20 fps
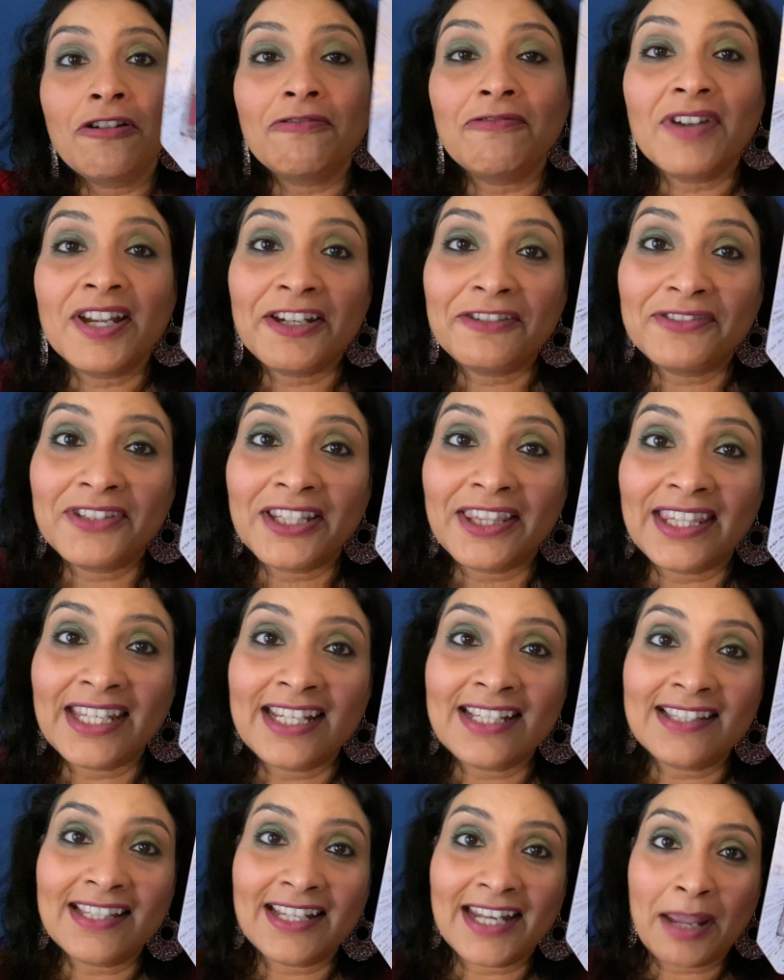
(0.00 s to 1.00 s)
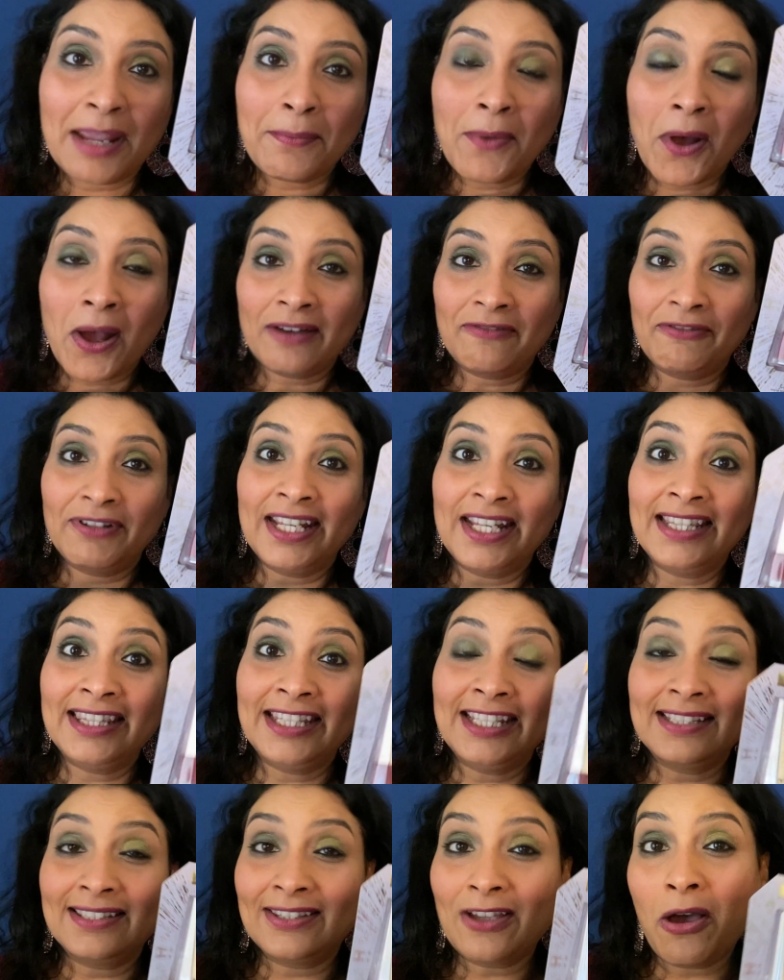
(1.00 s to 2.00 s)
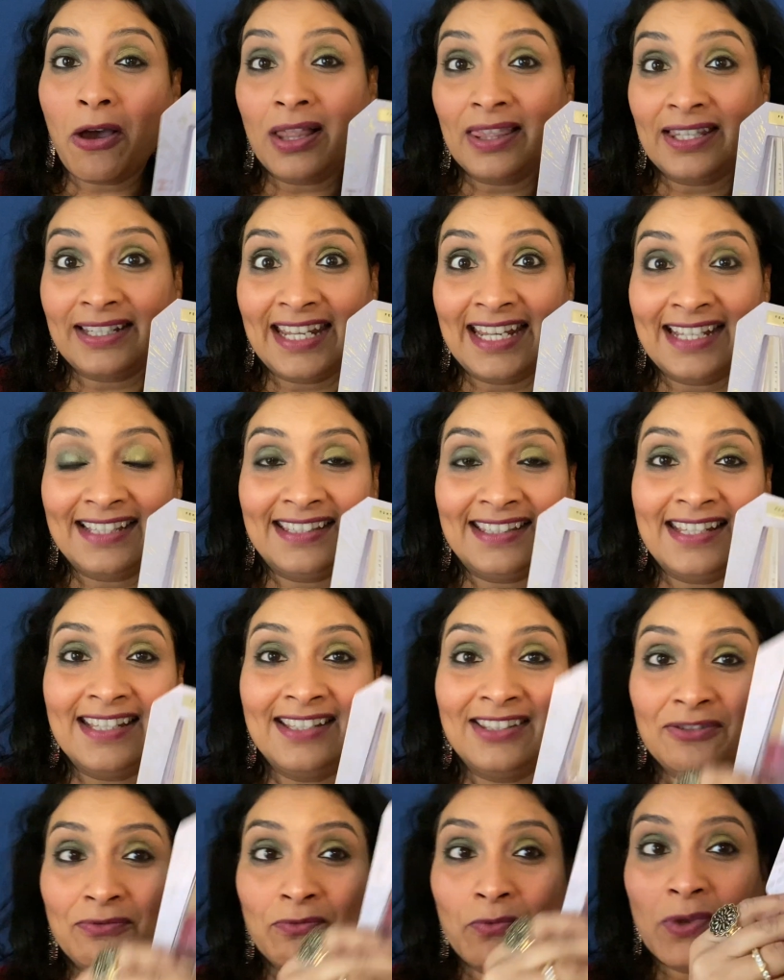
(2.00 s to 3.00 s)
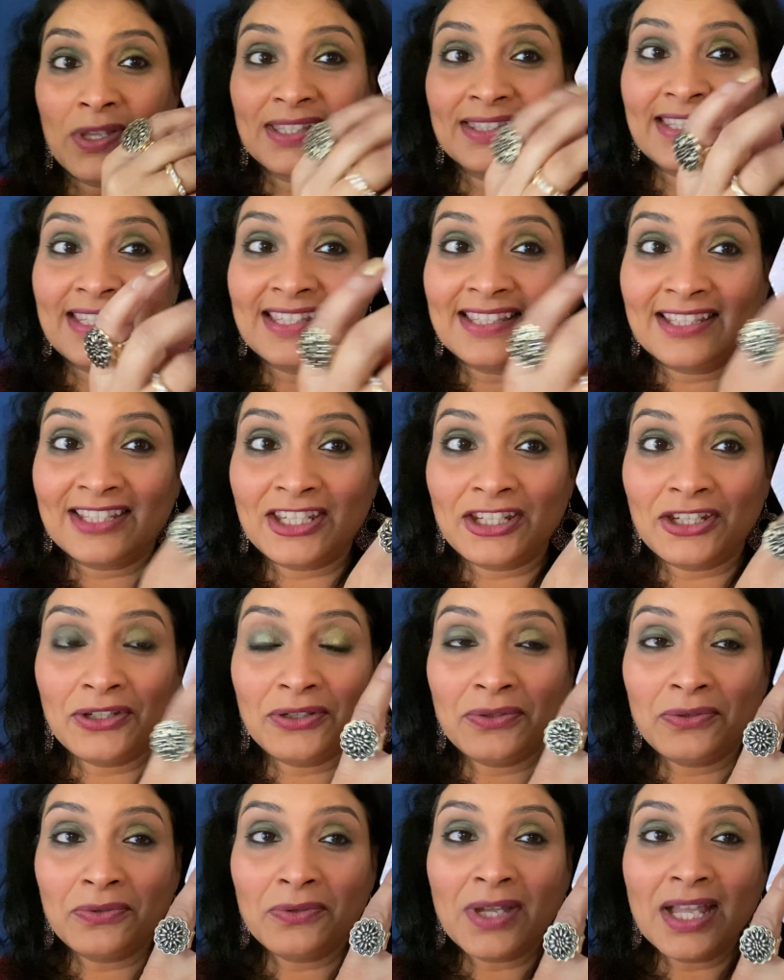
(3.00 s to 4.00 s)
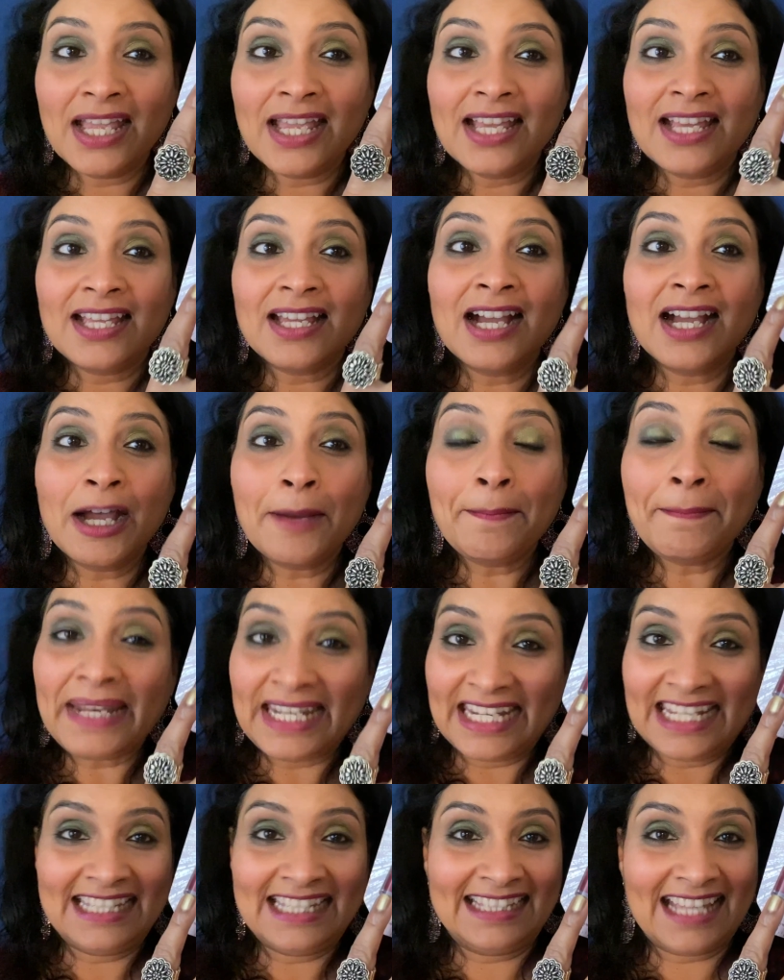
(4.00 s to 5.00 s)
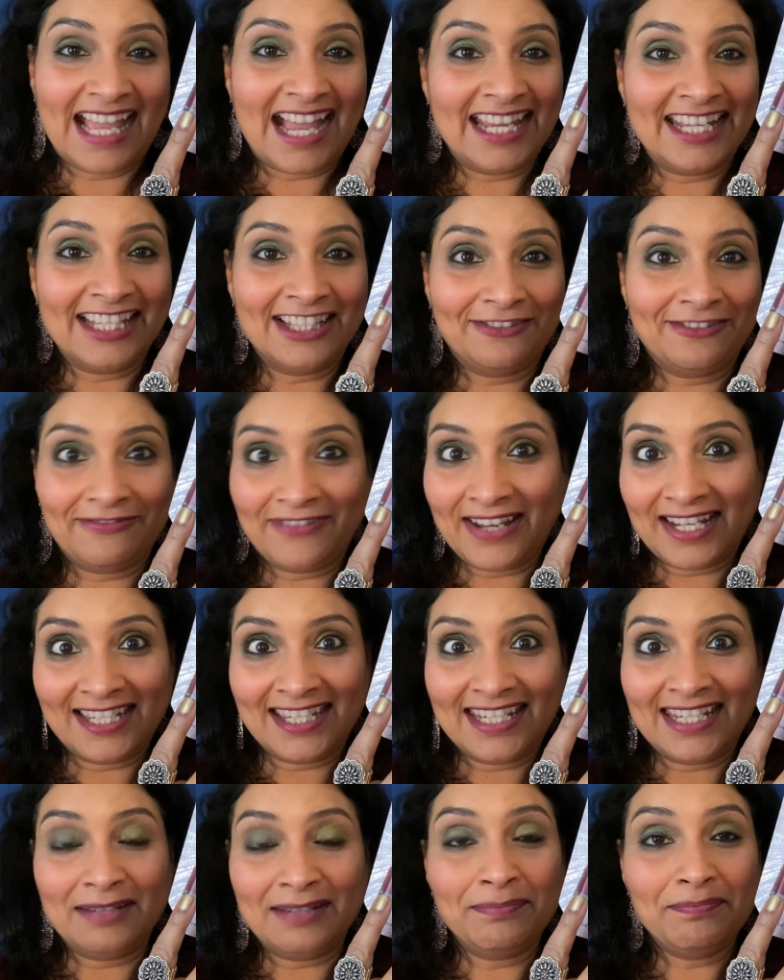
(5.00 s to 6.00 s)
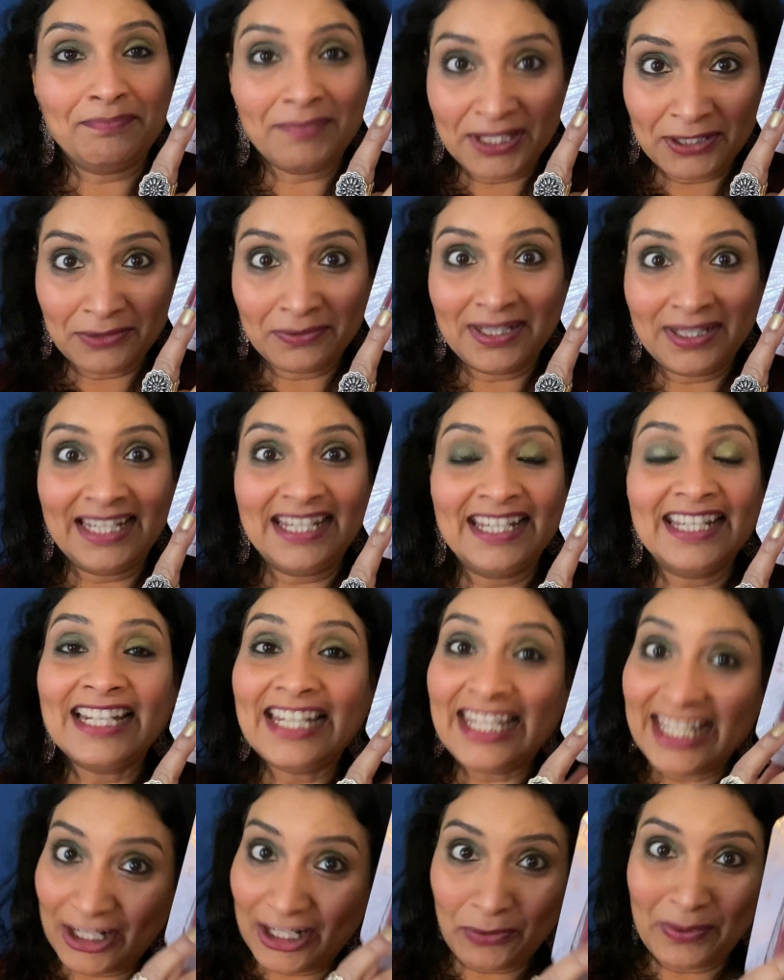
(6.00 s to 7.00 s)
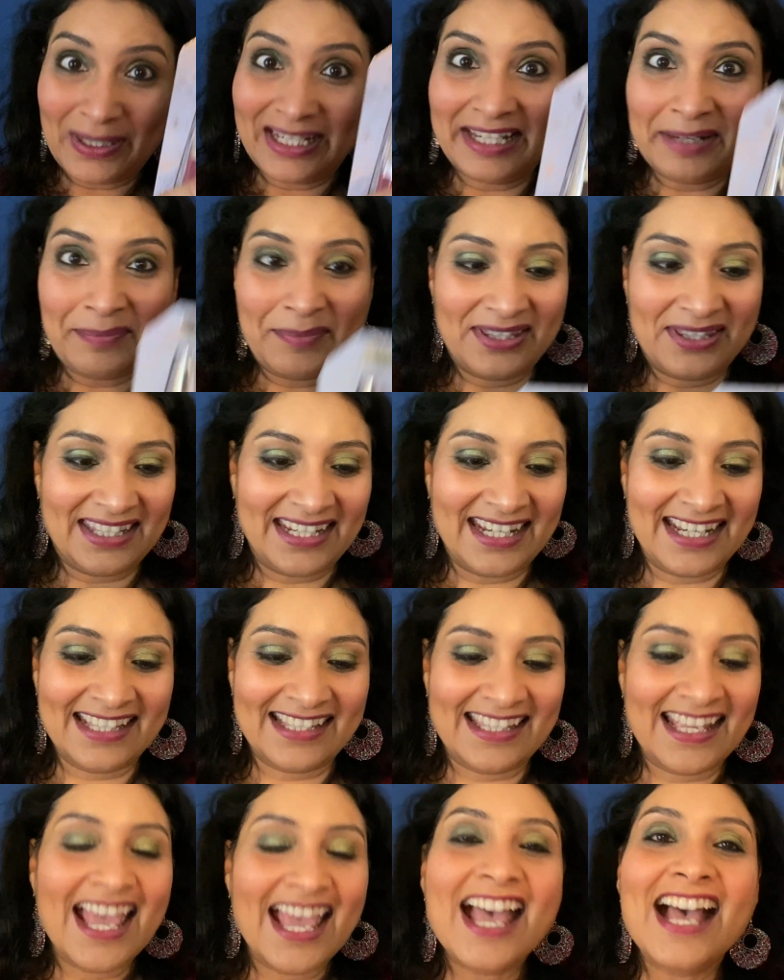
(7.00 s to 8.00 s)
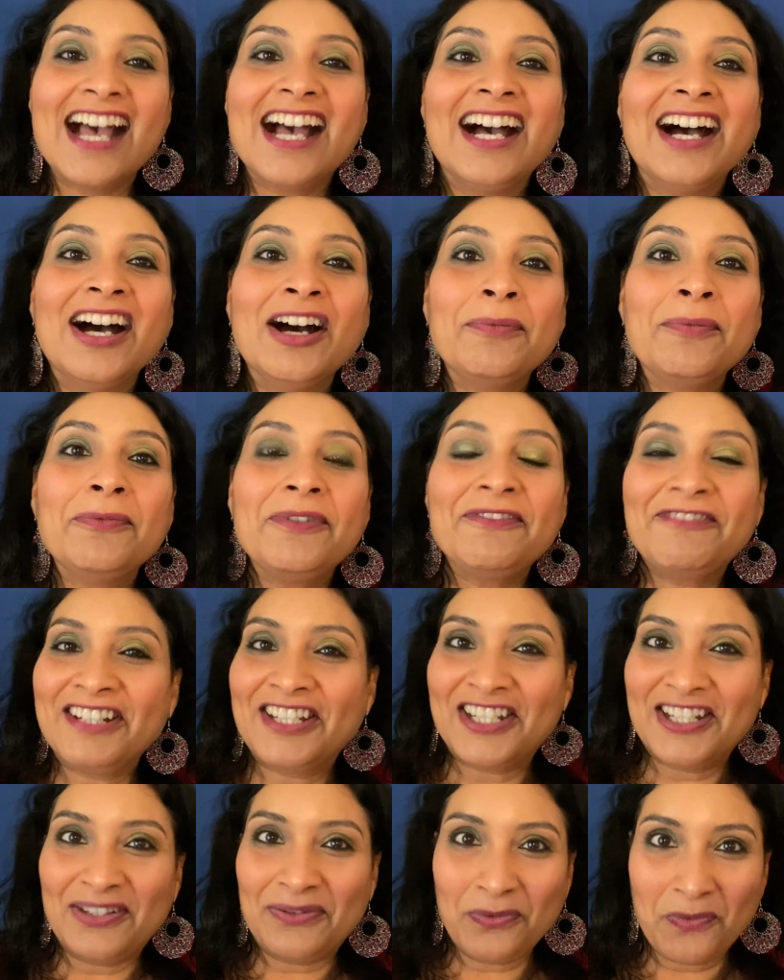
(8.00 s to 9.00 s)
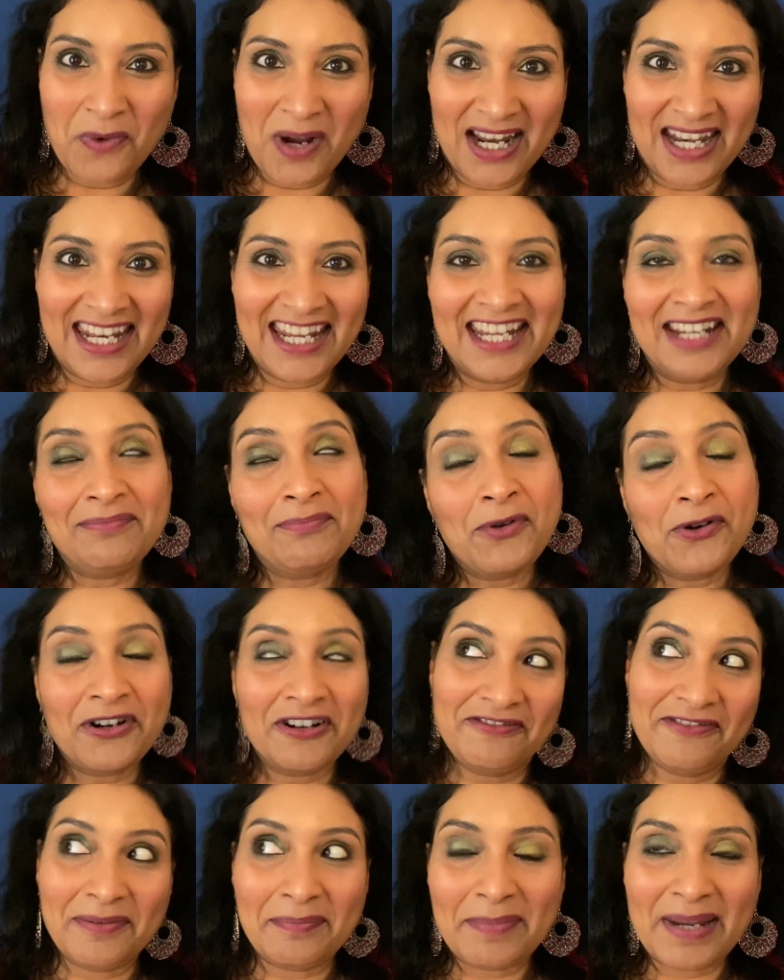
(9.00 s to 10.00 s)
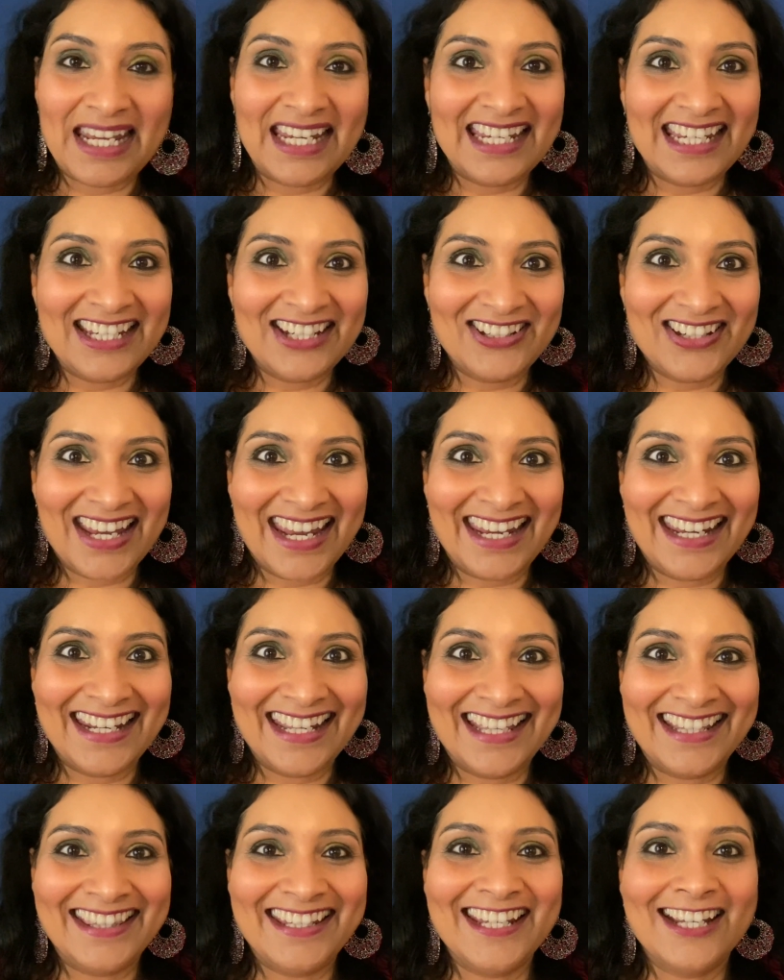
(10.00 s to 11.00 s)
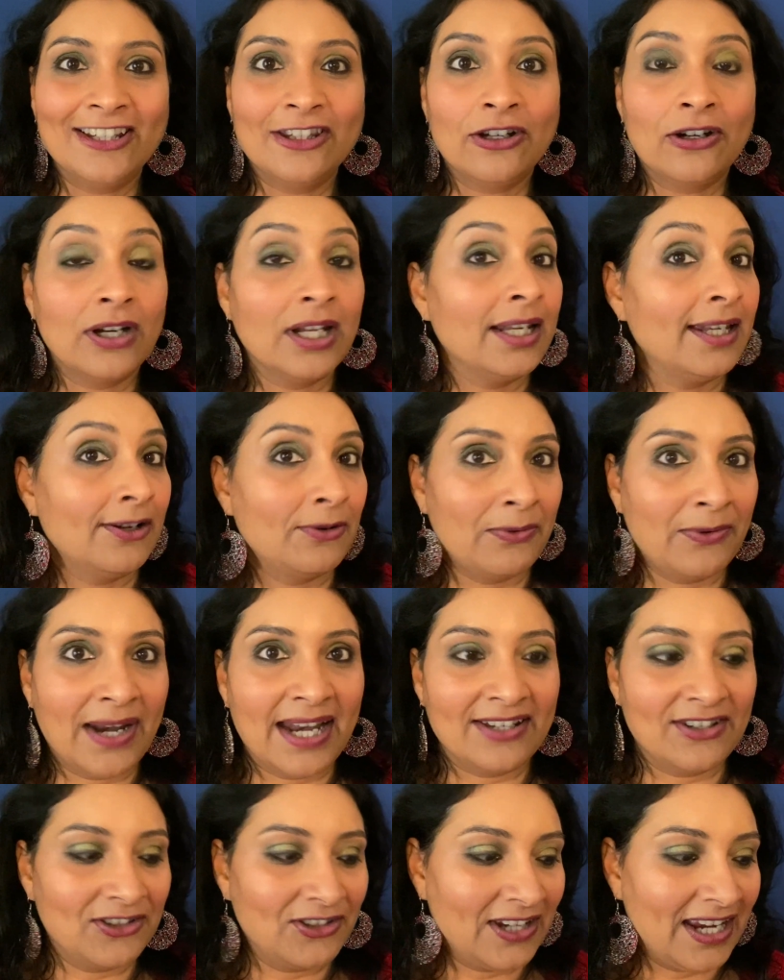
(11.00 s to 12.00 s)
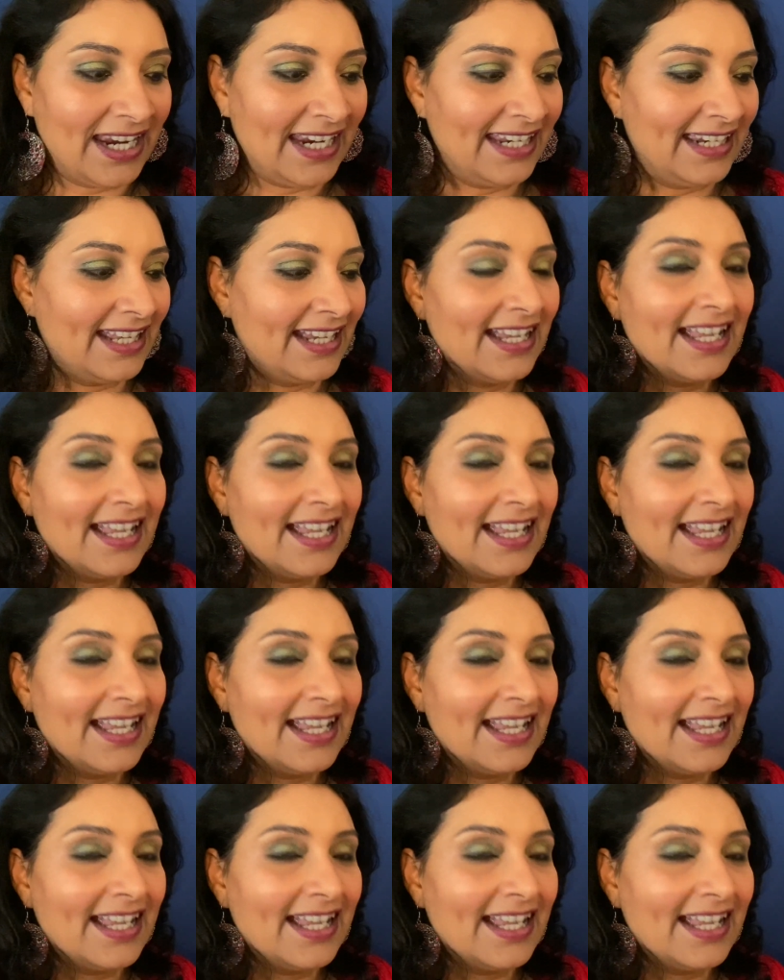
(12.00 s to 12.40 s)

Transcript: One of the things that I bought in this holiday season was this two mini-sized Fenty Beauty liquid lipsticks, which is one in more of a pinky shade and the other in a red shade.